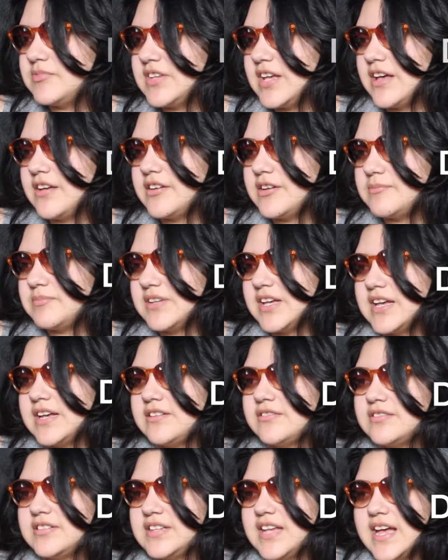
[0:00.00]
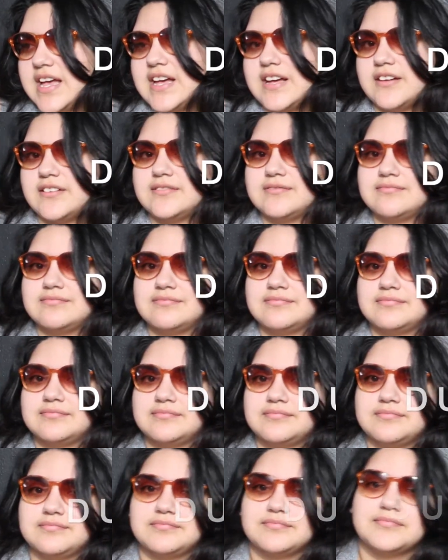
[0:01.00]
up, down, up, down,
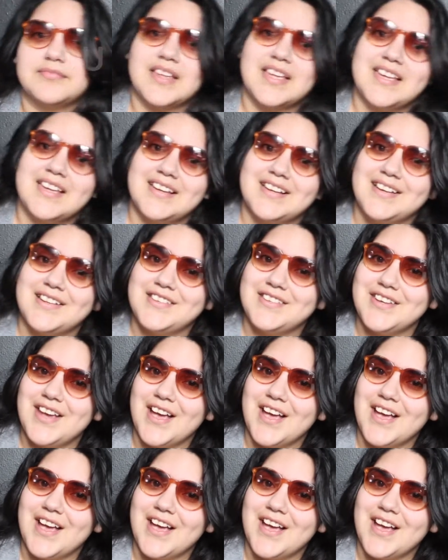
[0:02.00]
down. Good